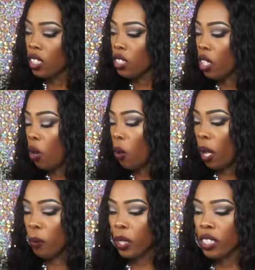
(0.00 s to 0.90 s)
So
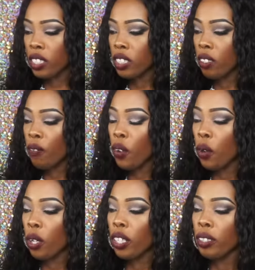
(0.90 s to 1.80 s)
I went to
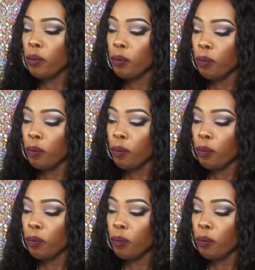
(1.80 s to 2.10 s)
Sephora.